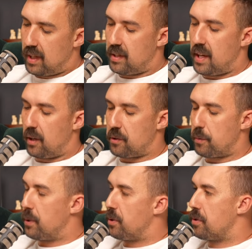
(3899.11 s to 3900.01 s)
their
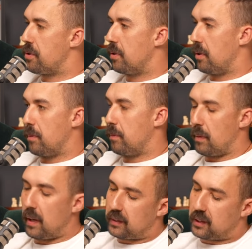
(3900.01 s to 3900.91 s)
entrepreneurship?
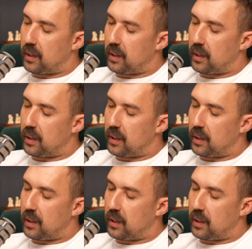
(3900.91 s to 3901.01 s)
Uh,